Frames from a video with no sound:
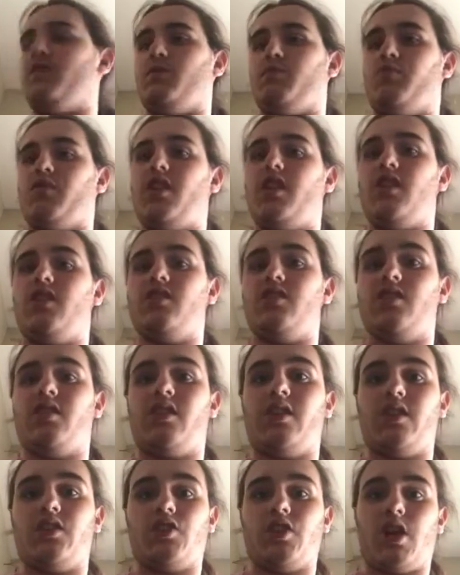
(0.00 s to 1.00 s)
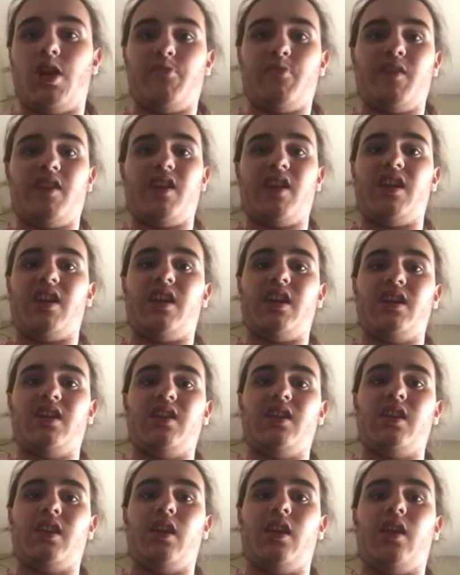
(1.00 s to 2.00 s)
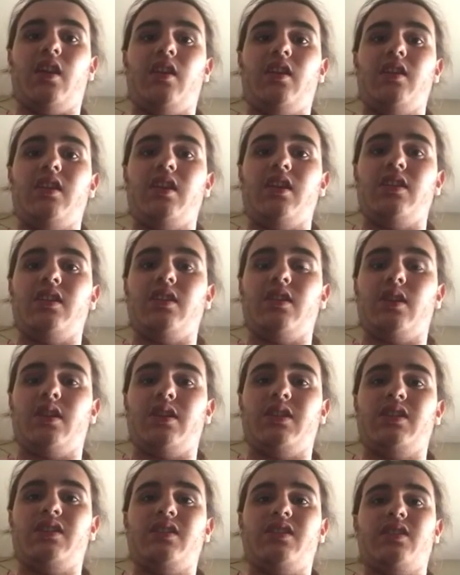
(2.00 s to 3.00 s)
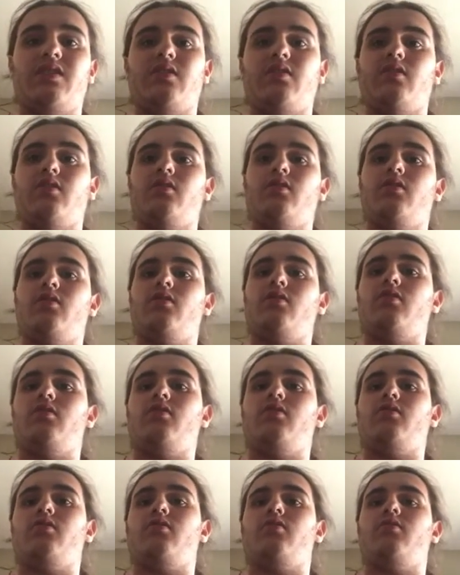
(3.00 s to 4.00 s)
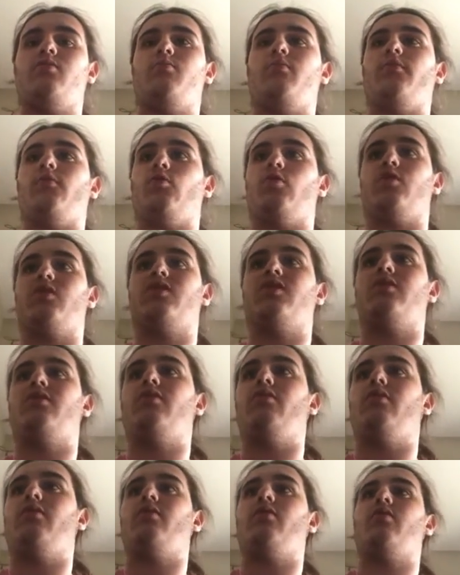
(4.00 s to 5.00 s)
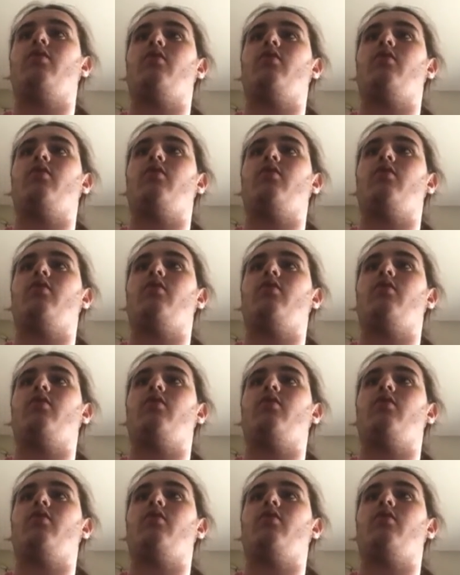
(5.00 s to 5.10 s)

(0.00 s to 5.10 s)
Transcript: to break into the nut shop and get and get the nuts For it's too,